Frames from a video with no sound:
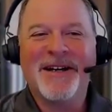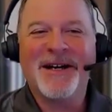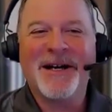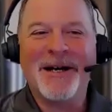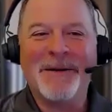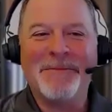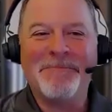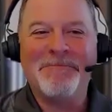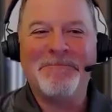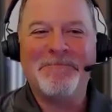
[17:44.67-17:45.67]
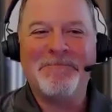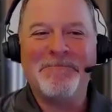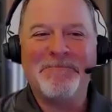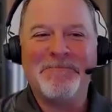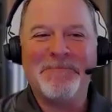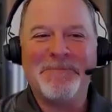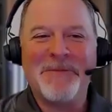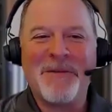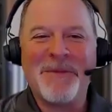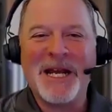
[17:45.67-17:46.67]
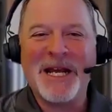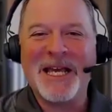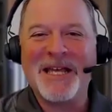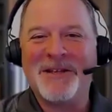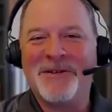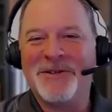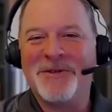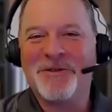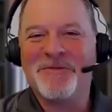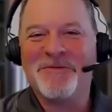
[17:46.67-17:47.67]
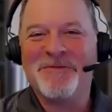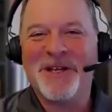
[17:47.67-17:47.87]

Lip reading: I mean, I get they're sort of,